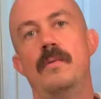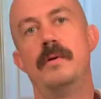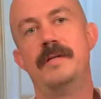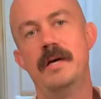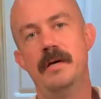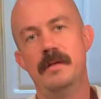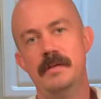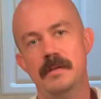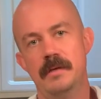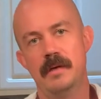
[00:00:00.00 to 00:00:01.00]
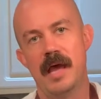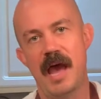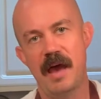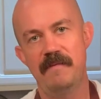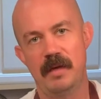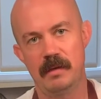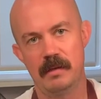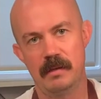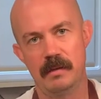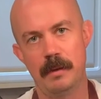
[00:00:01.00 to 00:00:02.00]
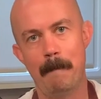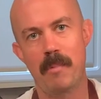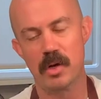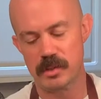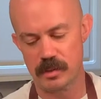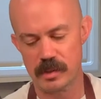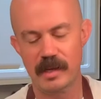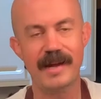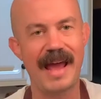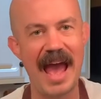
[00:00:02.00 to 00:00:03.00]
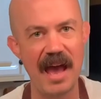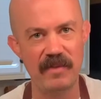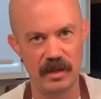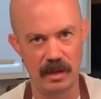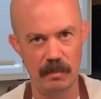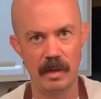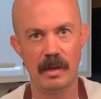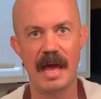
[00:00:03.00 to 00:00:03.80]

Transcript: We're done having the Brussels, not having them,